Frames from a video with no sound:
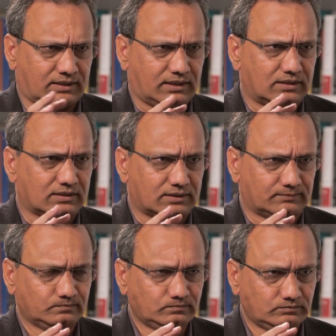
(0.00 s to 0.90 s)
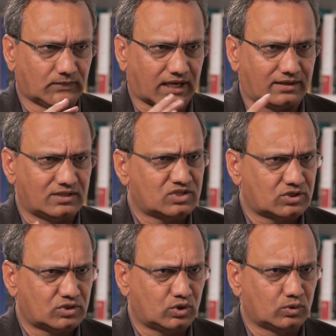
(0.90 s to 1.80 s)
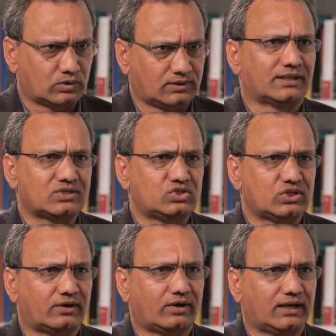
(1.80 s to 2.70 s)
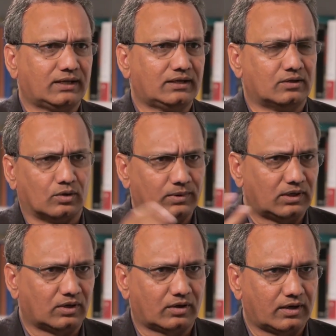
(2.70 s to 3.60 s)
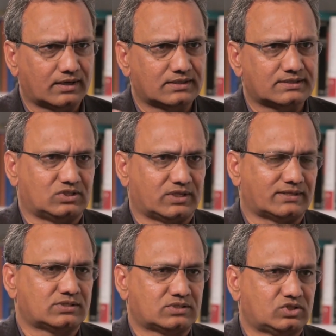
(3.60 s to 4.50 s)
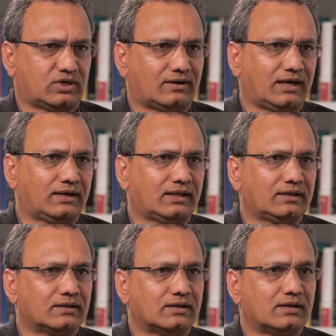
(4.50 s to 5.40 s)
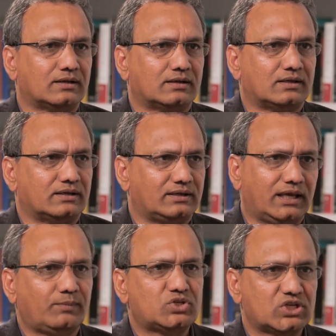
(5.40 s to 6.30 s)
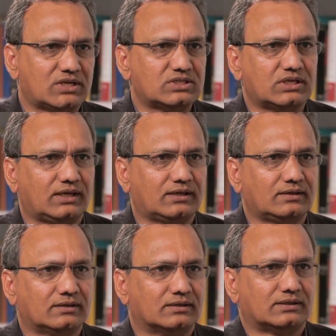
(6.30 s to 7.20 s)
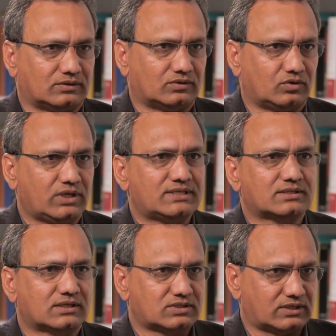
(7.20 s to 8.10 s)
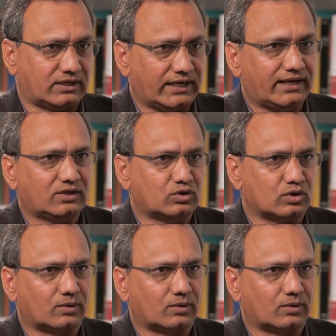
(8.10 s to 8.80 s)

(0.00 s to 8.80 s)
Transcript: either an institute that's generating Nobel laureates, that's generating game-changing research leading to